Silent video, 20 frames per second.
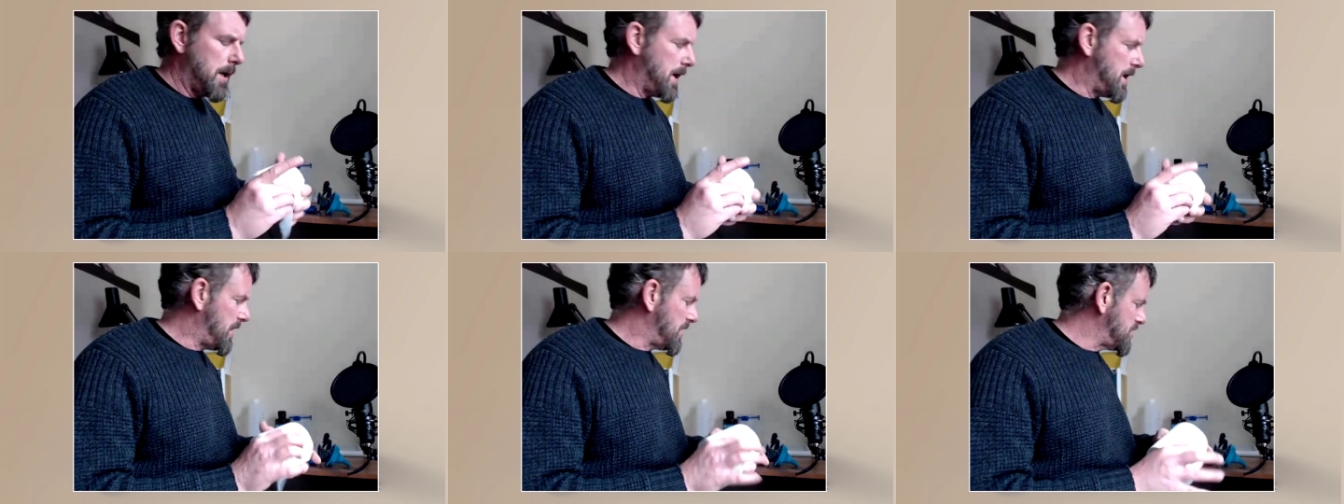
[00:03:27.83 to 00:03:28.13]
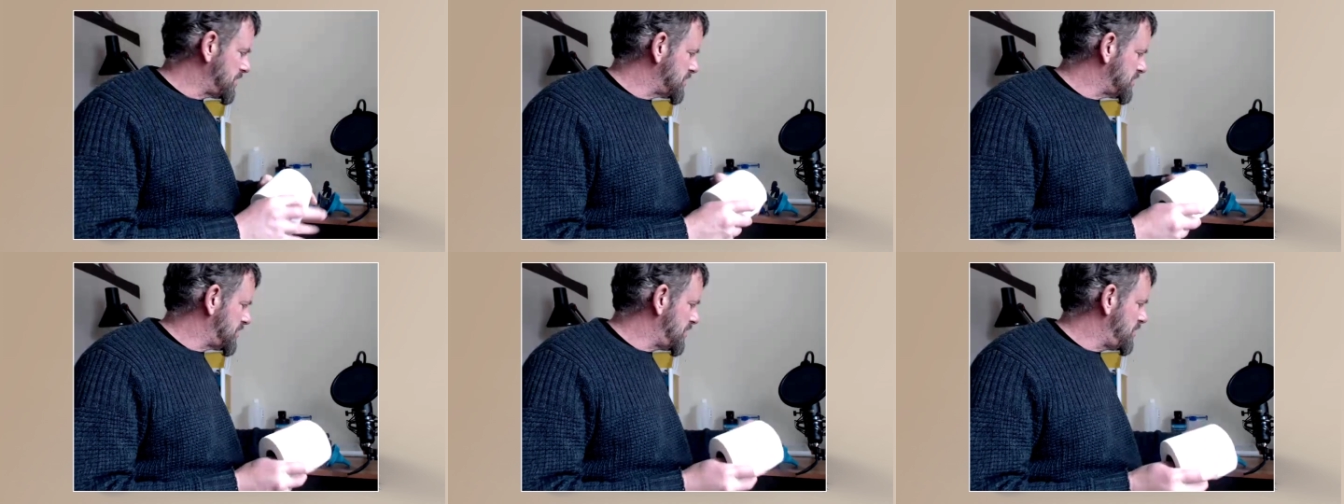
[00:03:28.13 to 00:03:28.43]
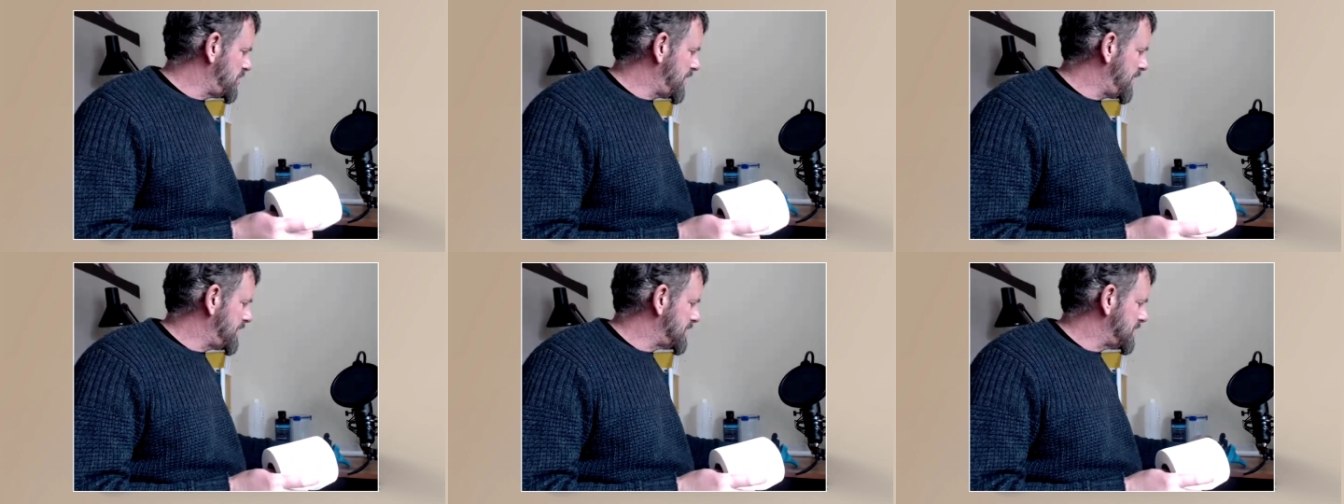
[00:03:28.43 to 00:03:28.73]
And I just
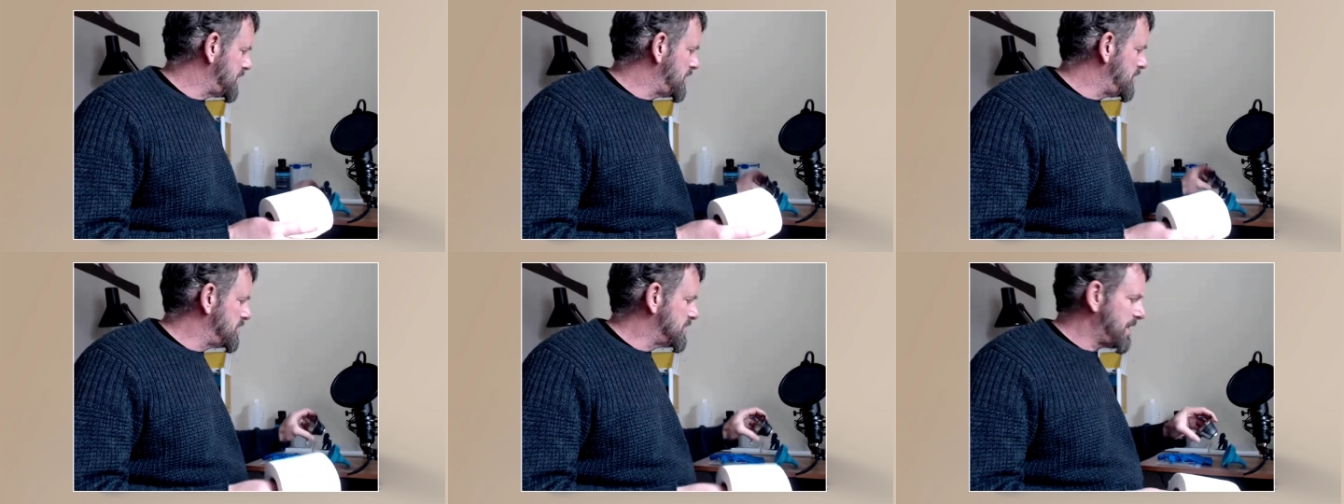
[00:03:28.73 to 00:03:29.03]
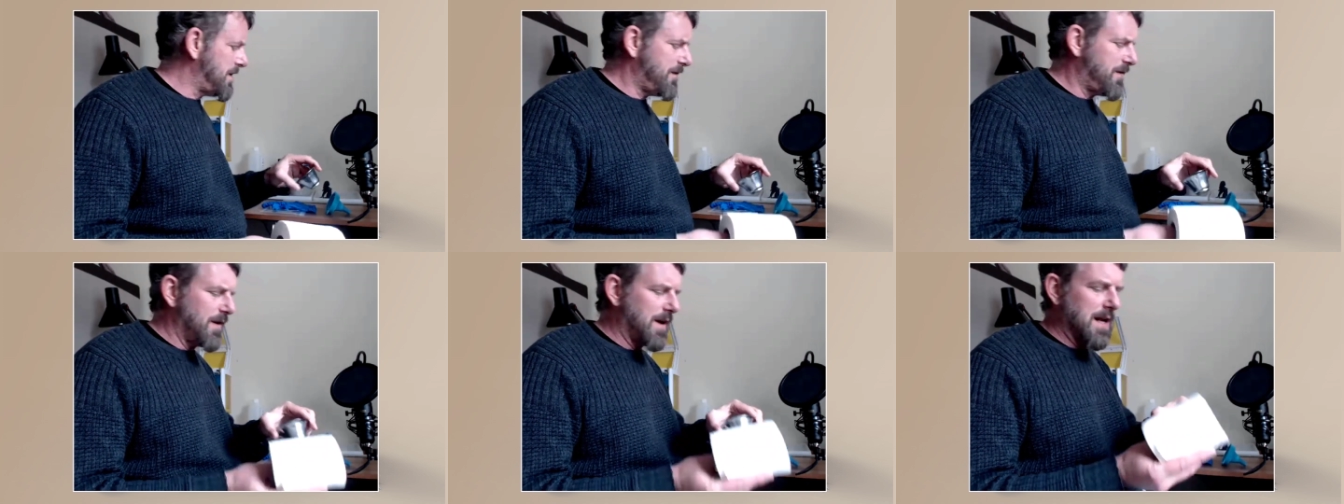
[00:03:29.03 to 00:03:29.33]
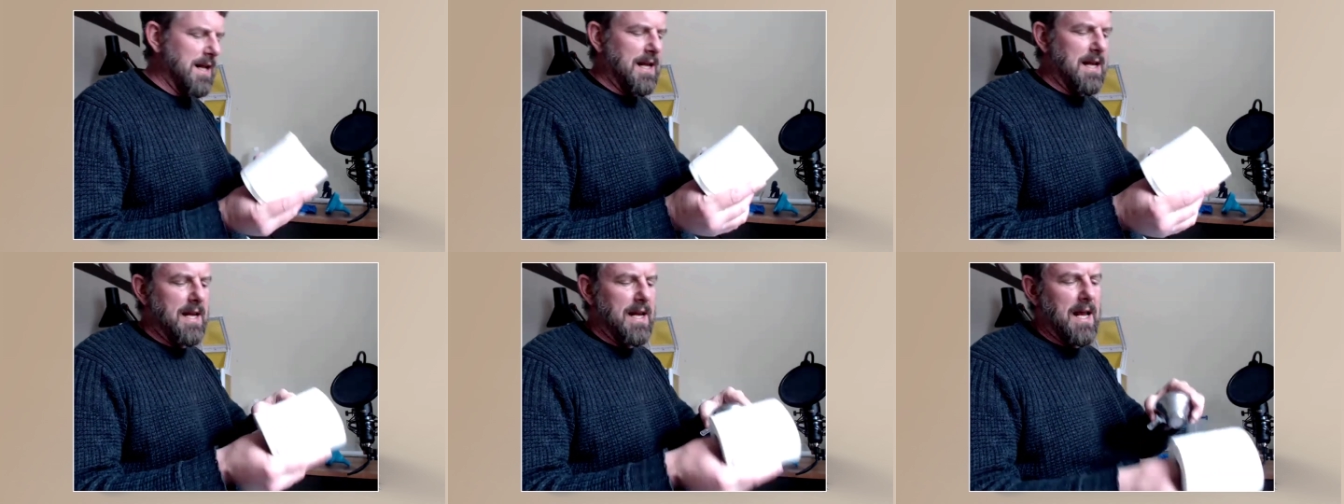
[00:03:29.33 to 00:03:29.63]
unit, use it for
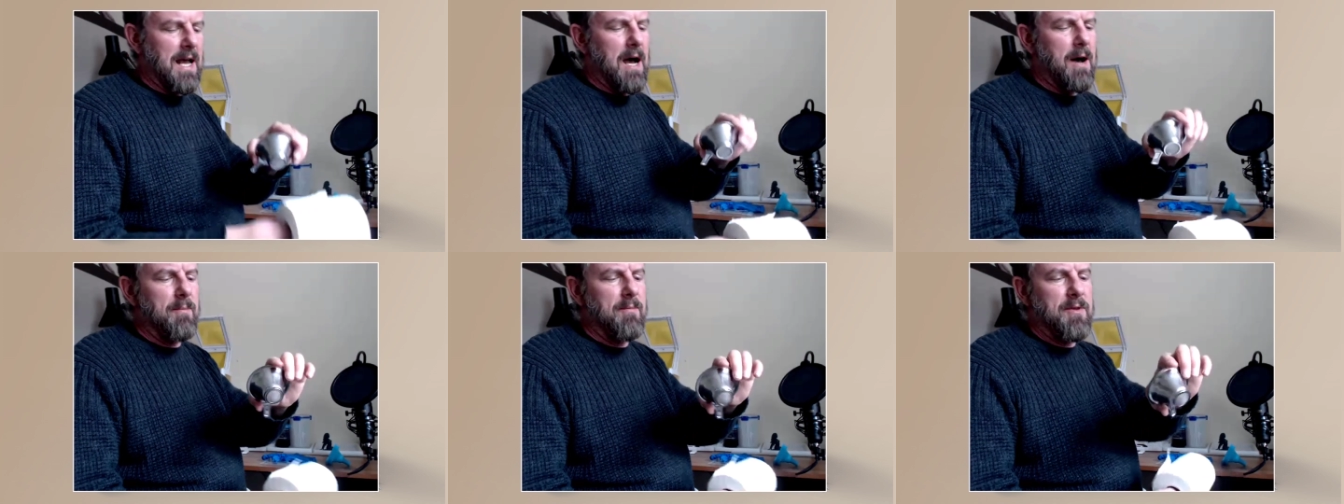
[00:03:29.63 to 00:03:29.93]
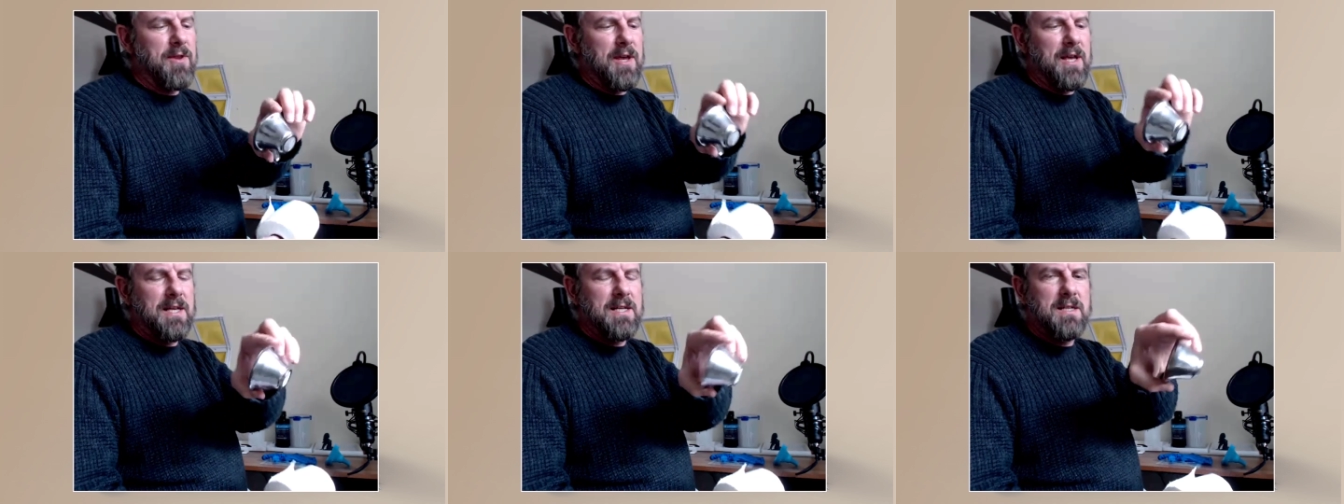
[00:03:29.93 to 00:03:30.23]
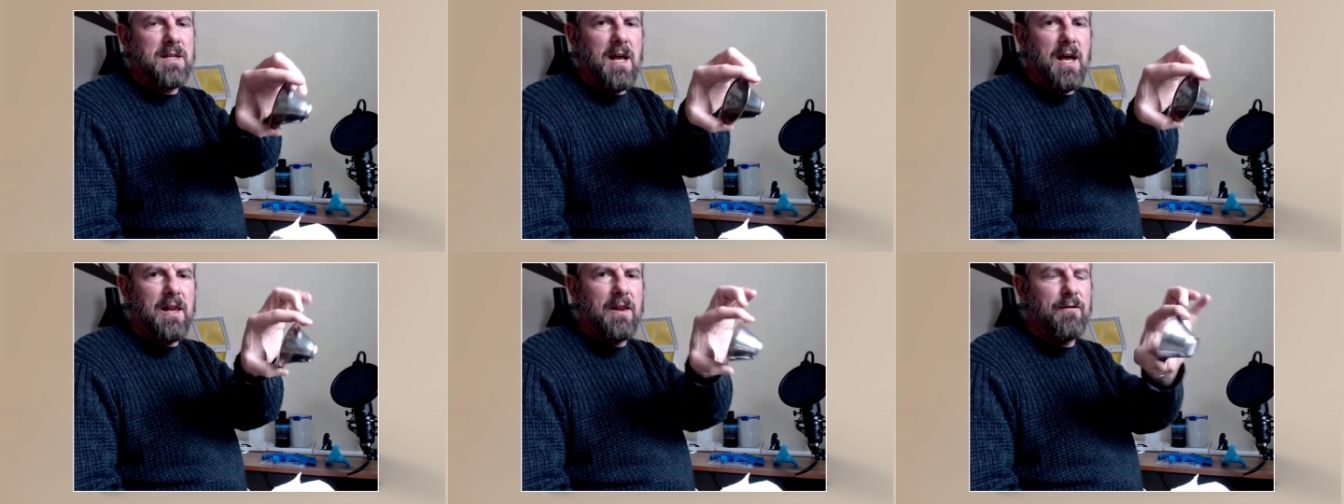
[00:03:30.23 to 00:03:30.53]
cleaning up
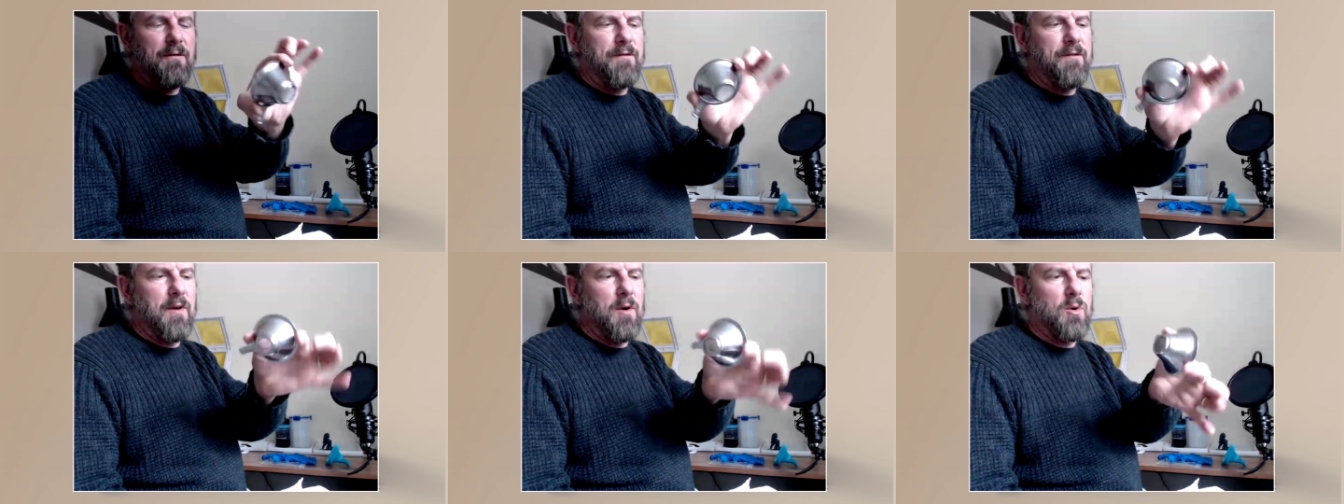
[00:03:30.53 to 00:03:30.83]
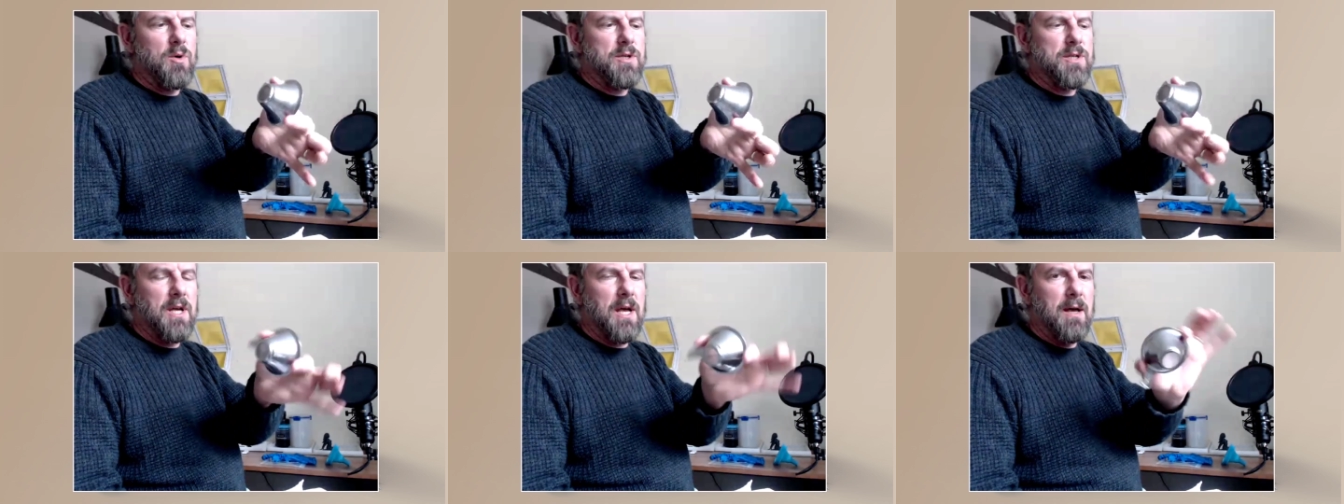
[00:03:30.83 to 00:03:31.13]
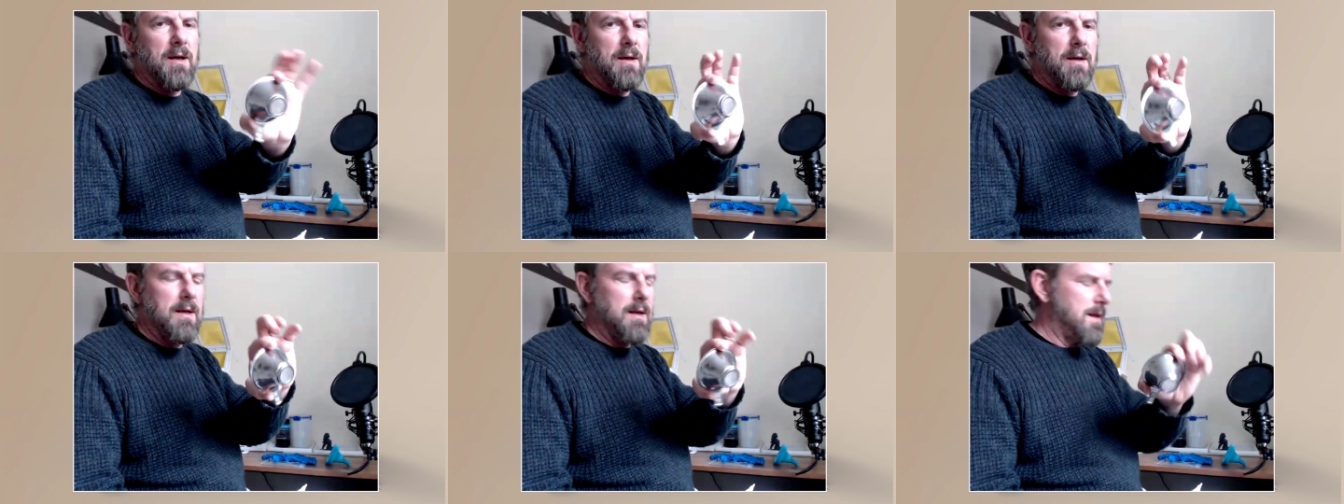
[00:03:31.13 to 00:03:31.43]
things like the
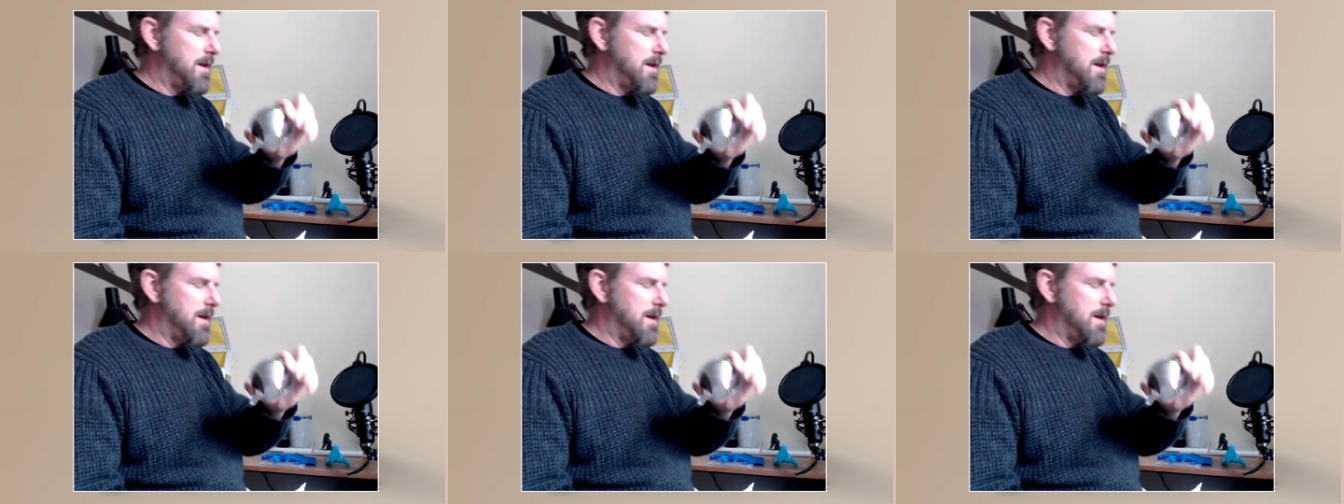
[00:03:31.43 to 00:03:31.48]
filter